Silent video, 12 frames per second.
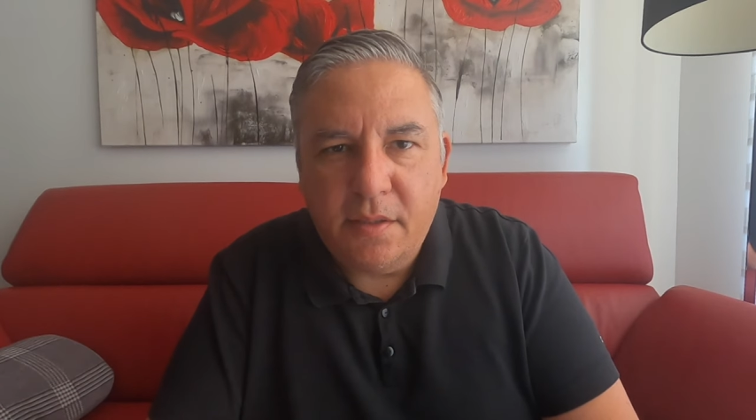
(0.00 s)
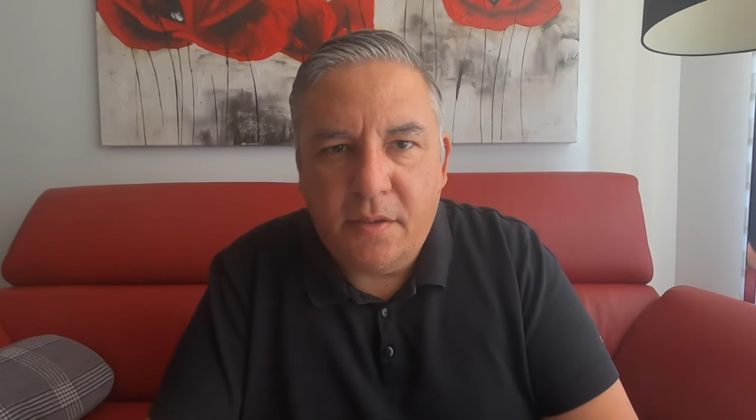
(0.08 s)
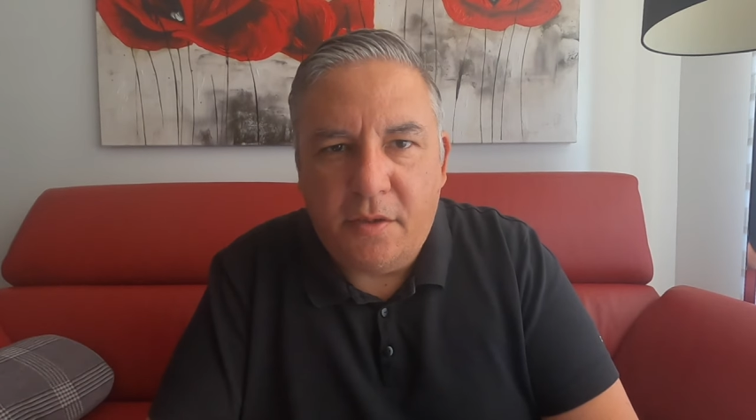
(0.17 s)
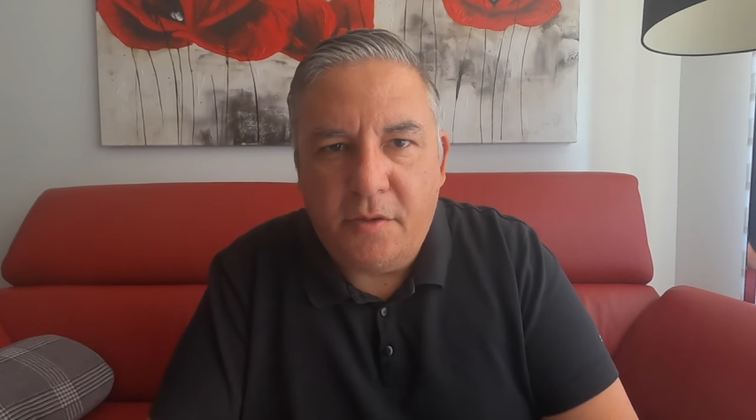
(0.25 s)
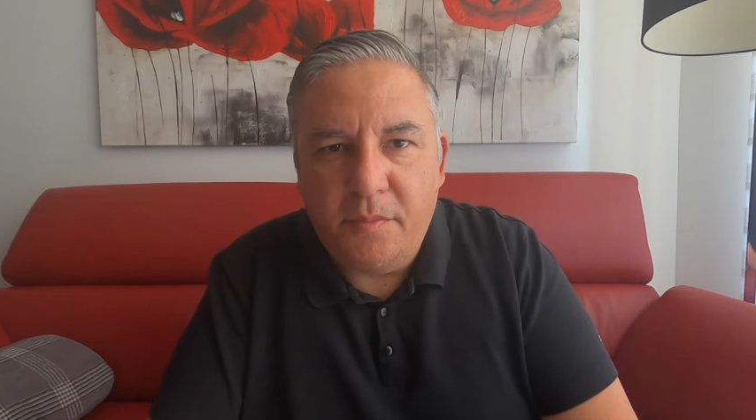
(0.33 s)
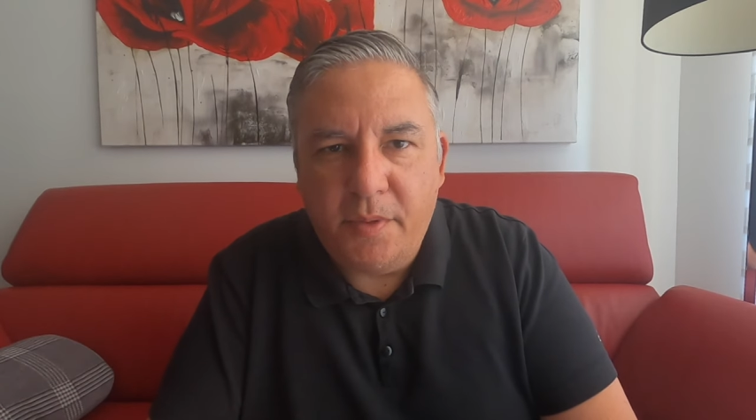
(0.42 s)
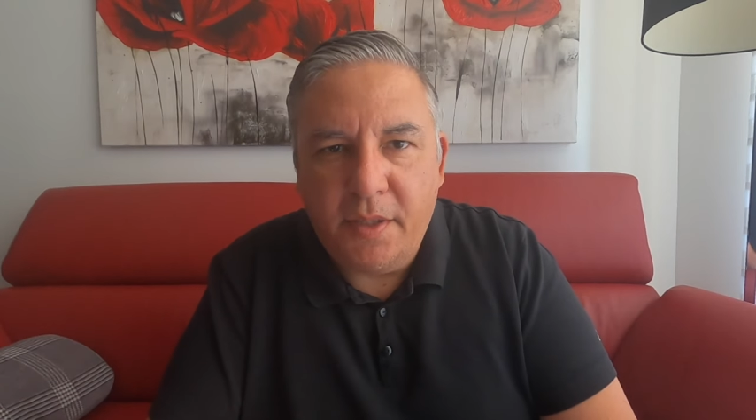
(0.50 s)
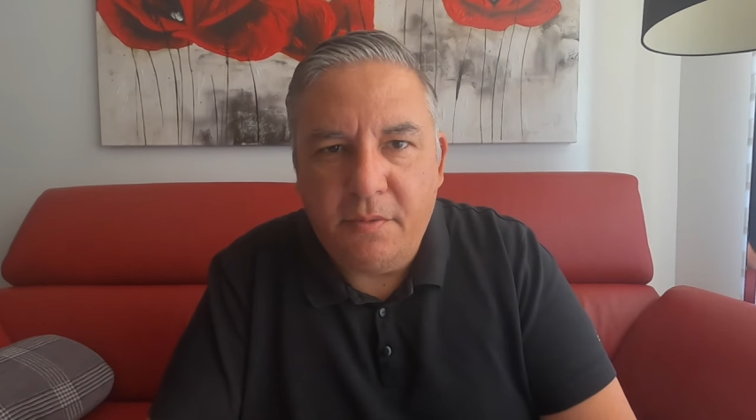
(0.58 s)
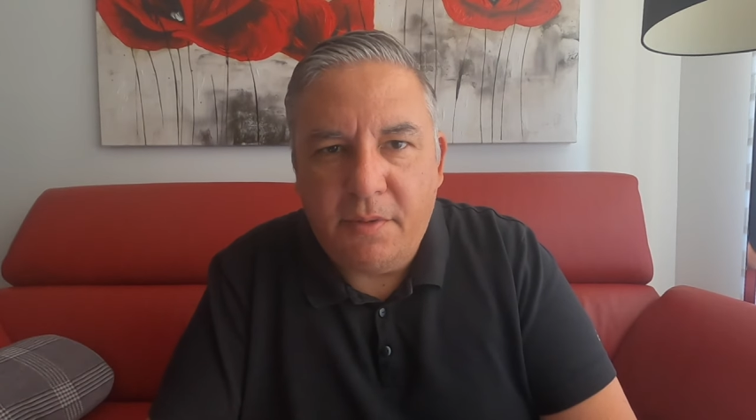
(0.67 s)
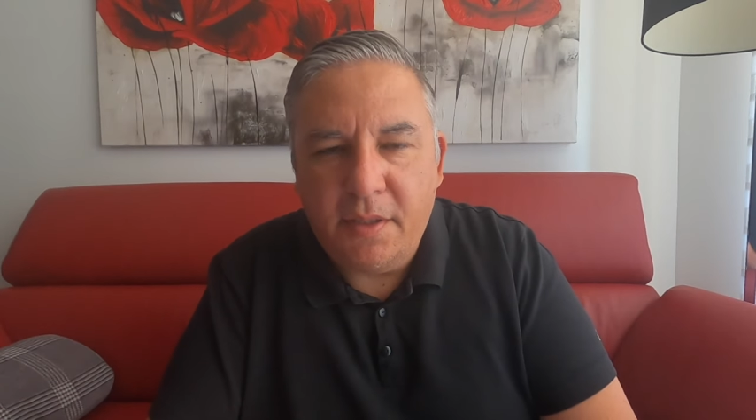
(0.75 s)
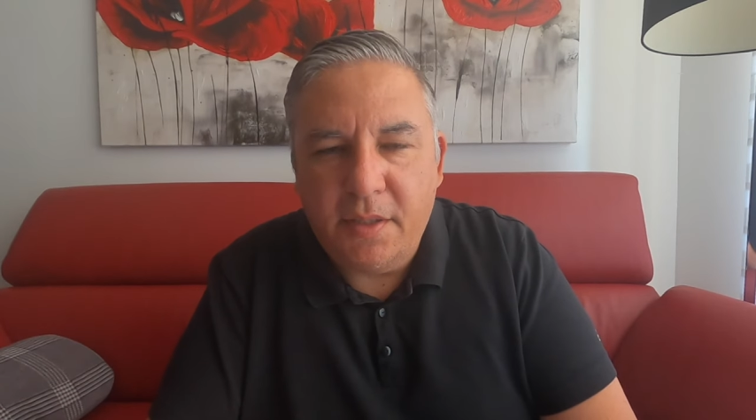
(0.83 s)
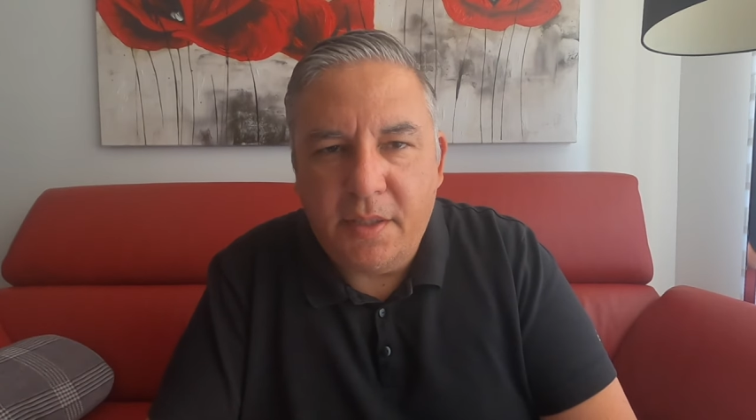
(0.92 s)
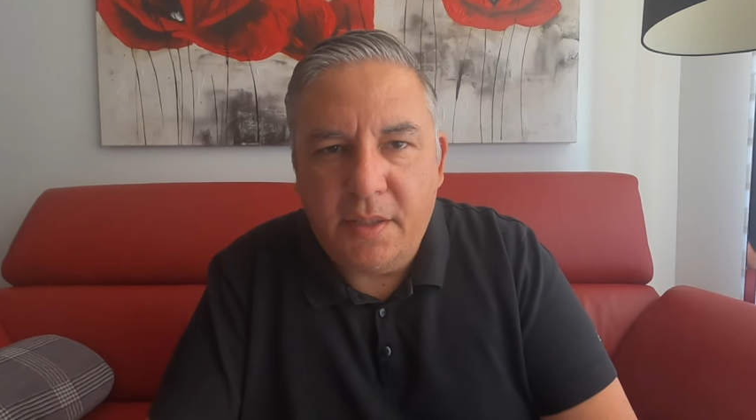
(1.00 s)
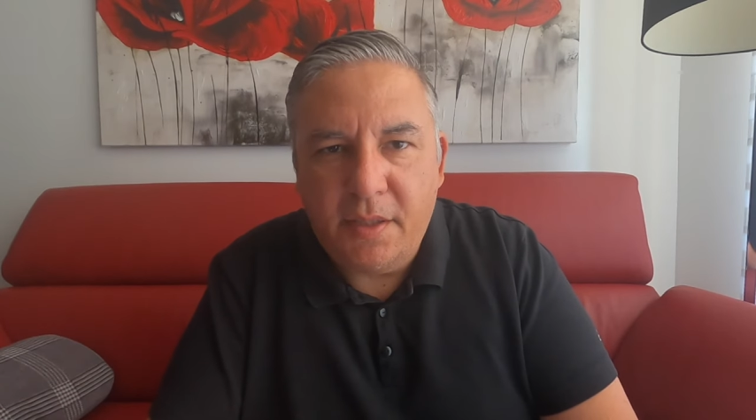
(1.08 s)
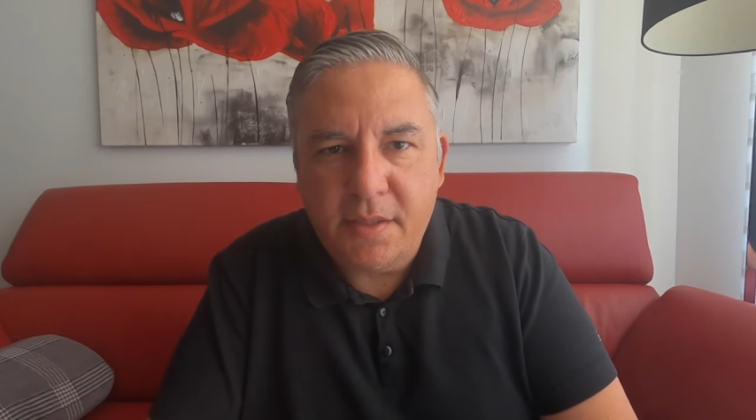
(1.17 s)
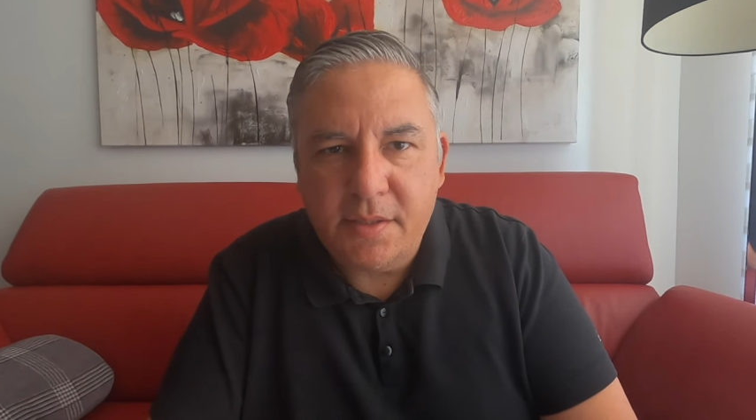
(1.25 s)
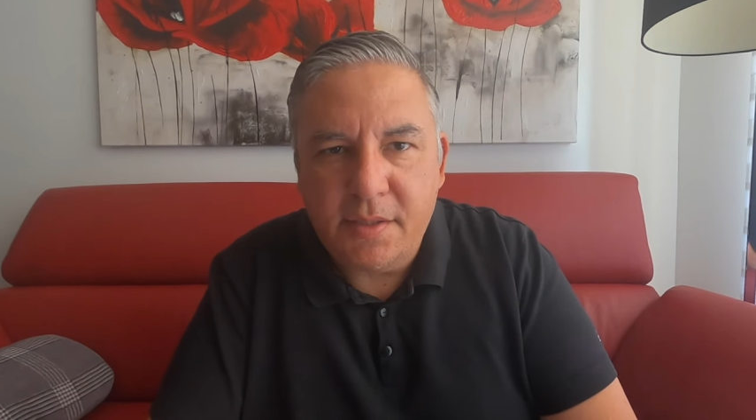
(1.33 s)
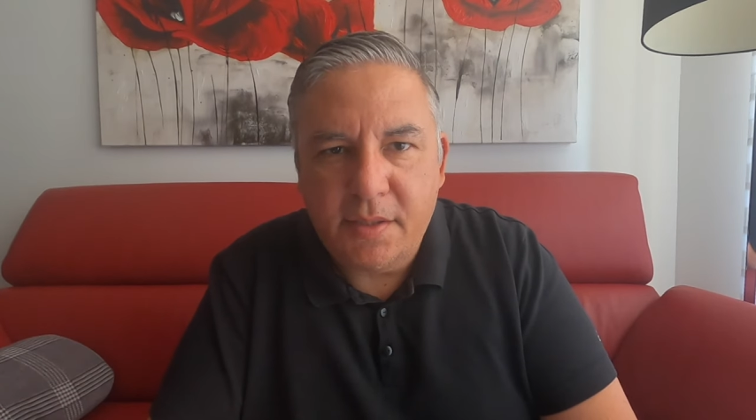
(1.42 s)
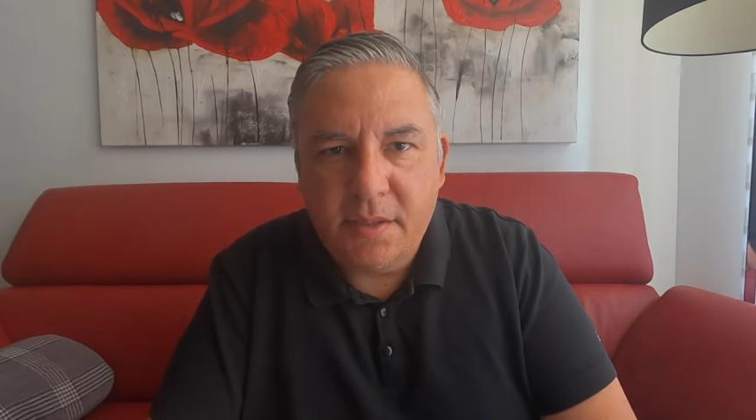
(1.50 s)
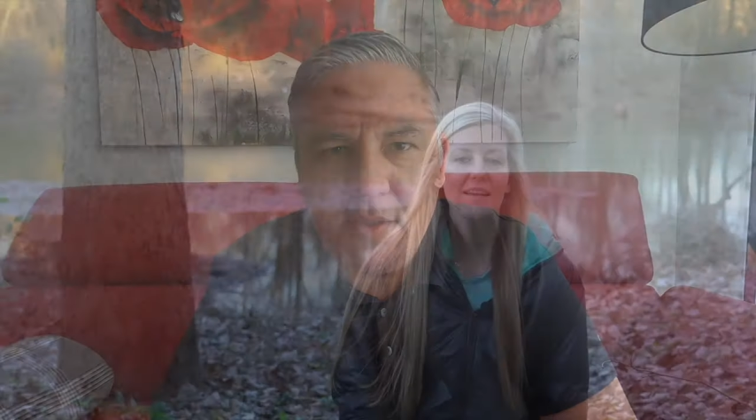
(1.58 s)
homemade Wanderlust.